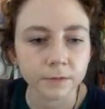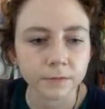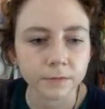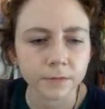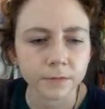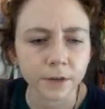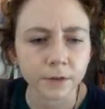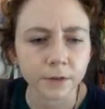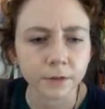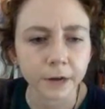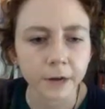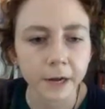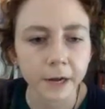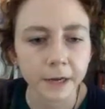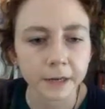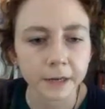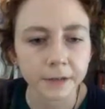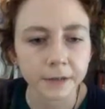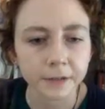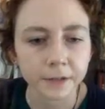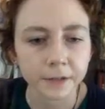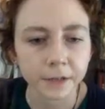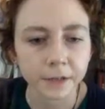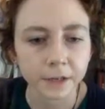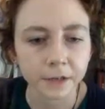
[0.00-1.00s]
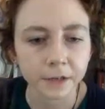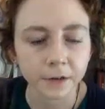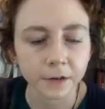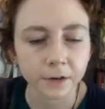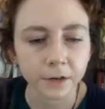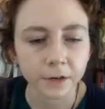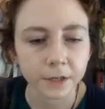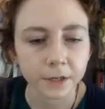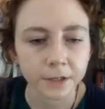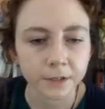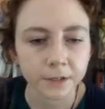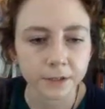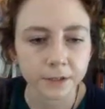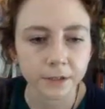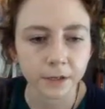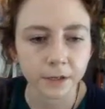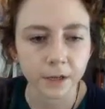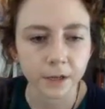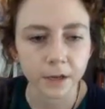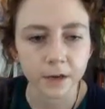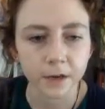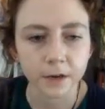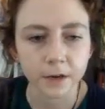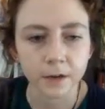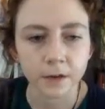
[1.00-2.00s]
rise, an increase
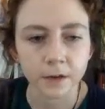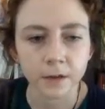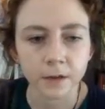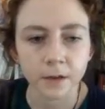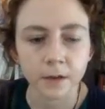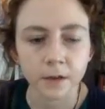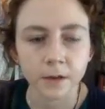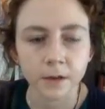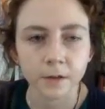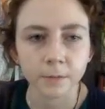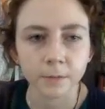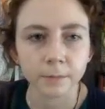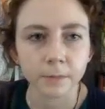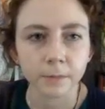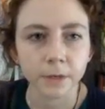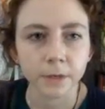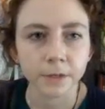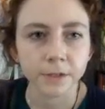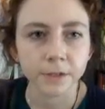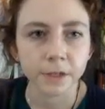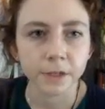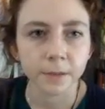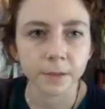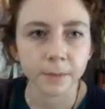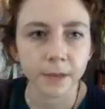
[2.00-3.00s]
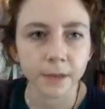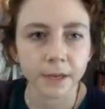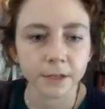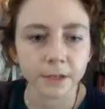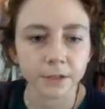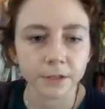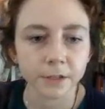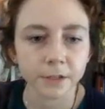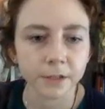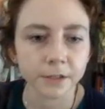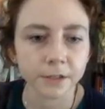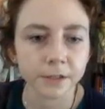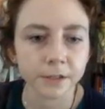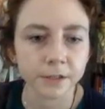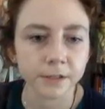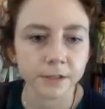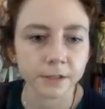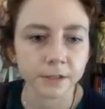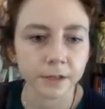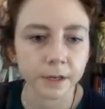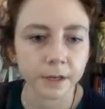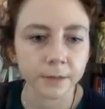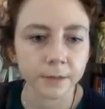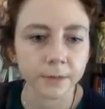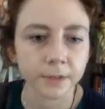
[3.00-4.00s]
in Mrsa patients,
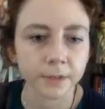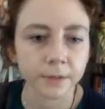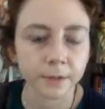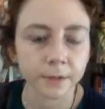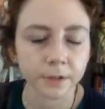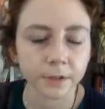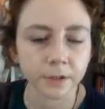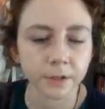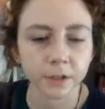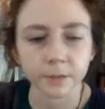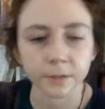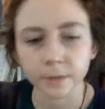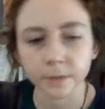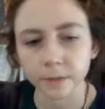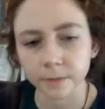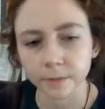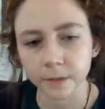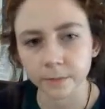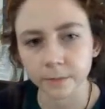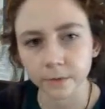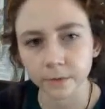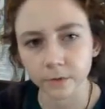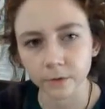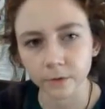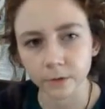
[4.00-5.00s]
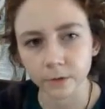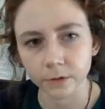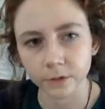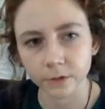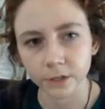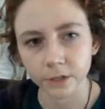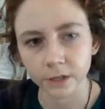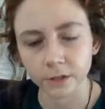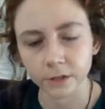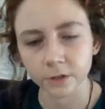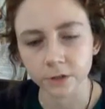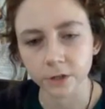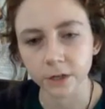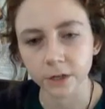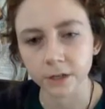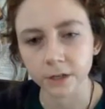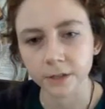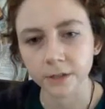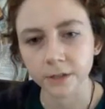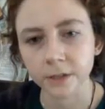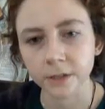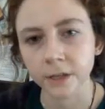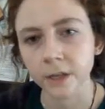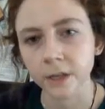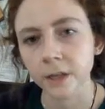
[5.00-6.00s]
especially among people who inject
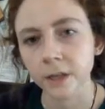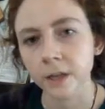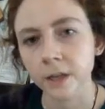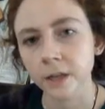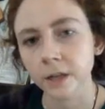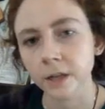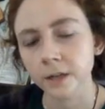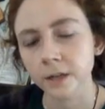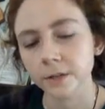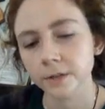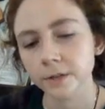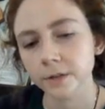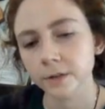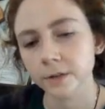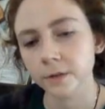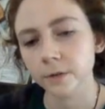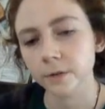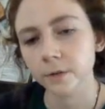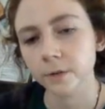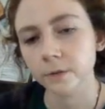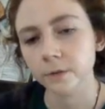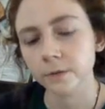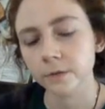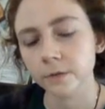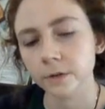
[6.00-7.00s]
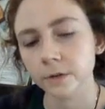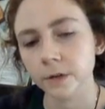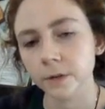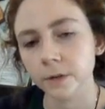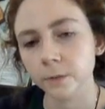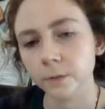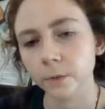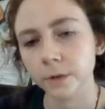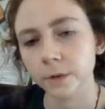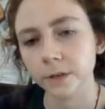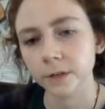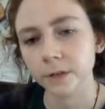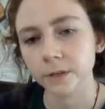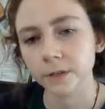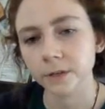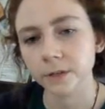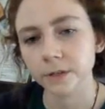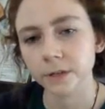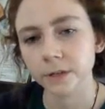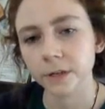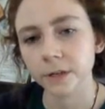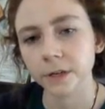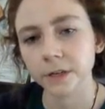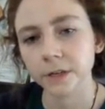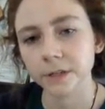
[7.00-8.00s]
drugs. And so one
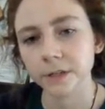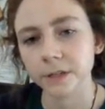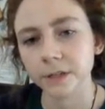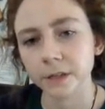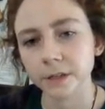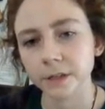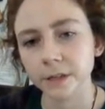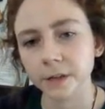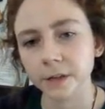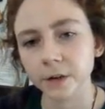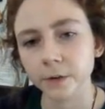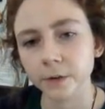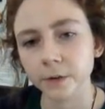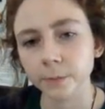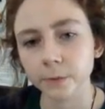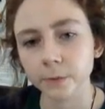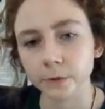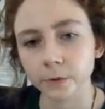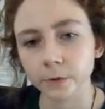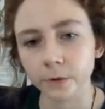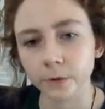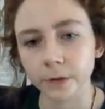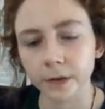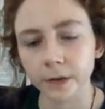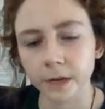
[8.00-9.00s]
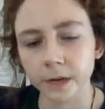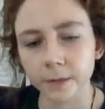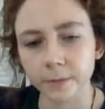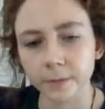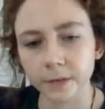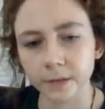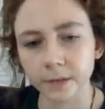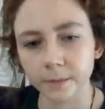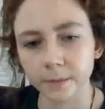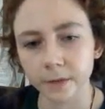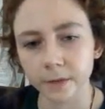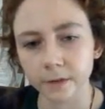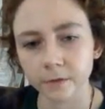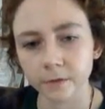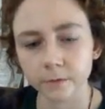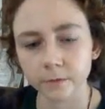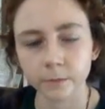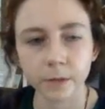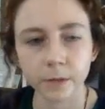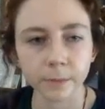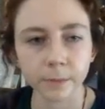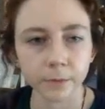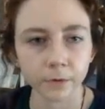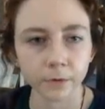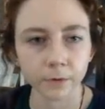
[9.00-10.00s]
concern is that the opioid epidemic,
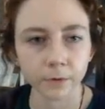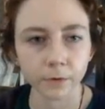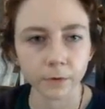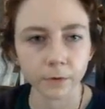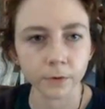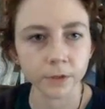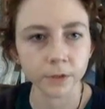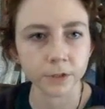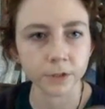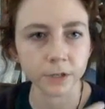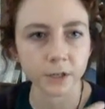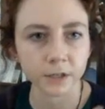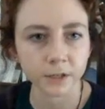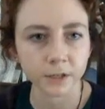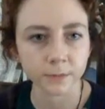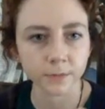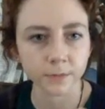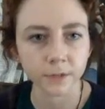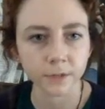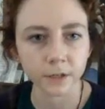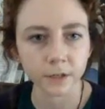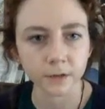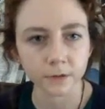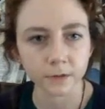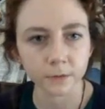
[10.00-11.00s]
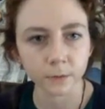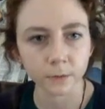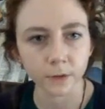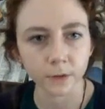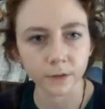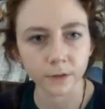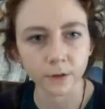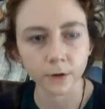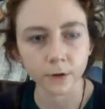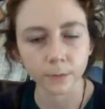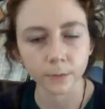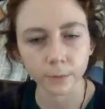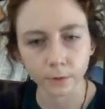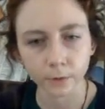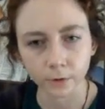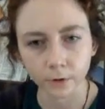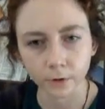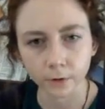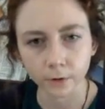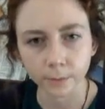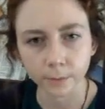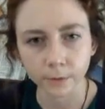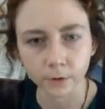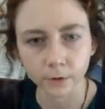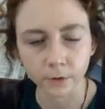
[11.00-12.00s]
people who inject themselves with
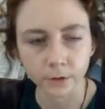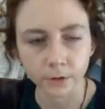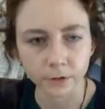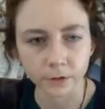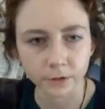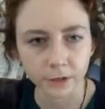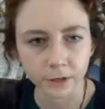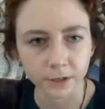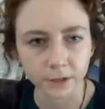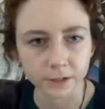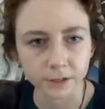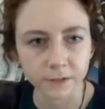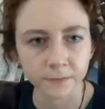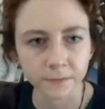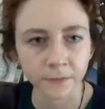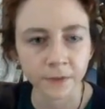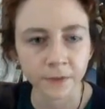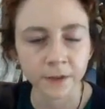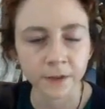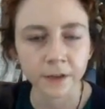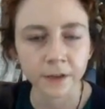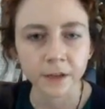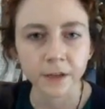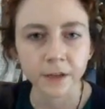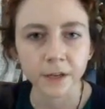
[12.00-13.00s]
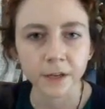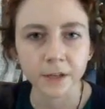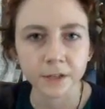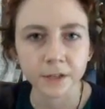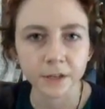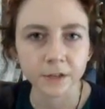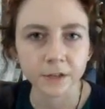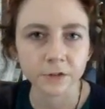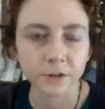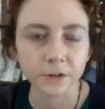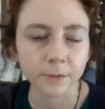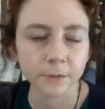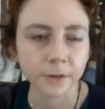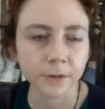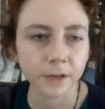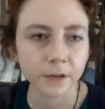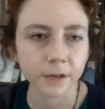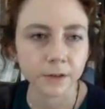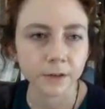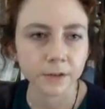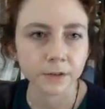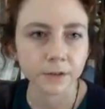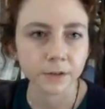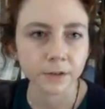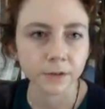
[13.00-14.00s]
opioid drugs, is
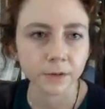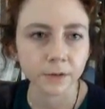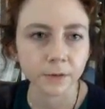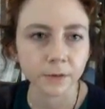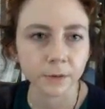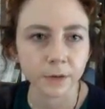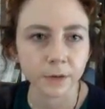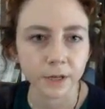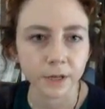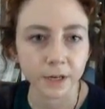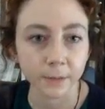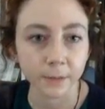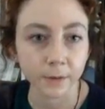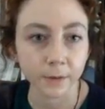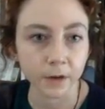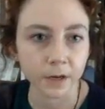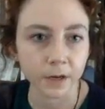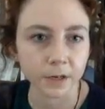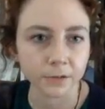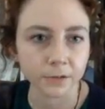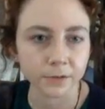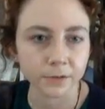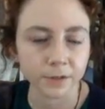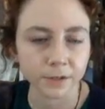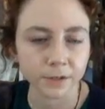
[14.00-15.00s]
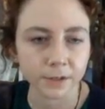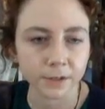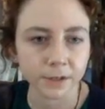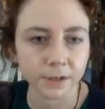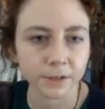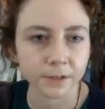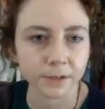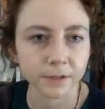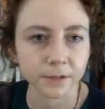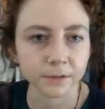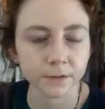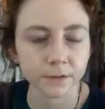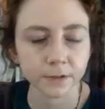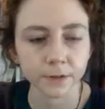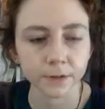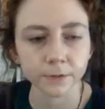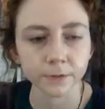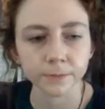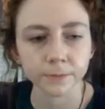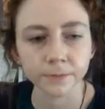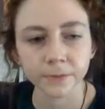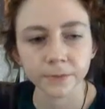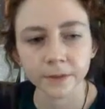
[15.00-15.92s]
contributing to antibiotic resistance. So